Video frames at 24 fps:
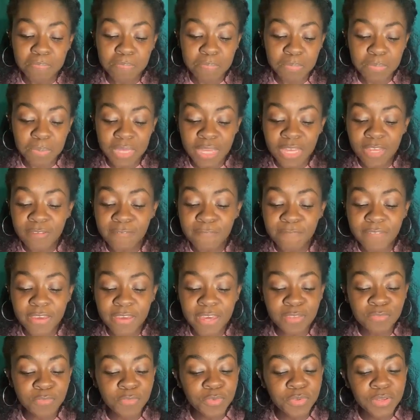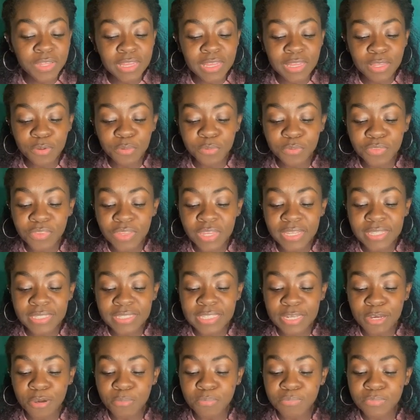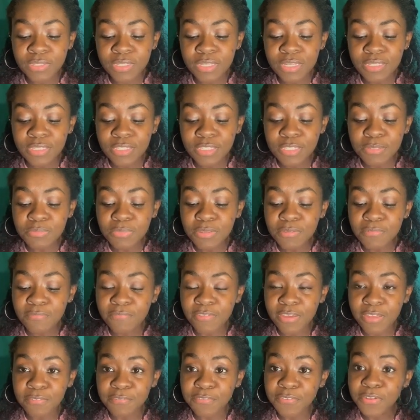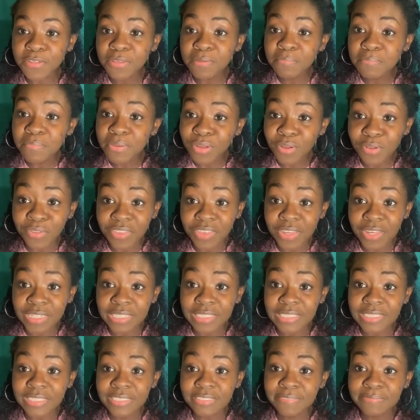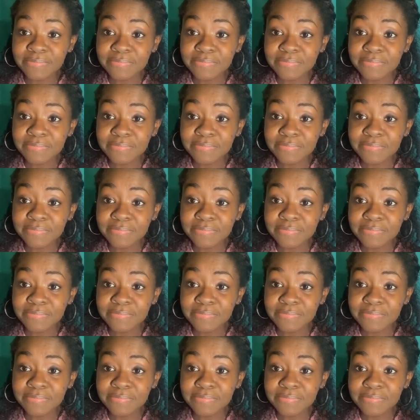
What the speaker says: Being faithful in little things helps us to be faithful in bigger things.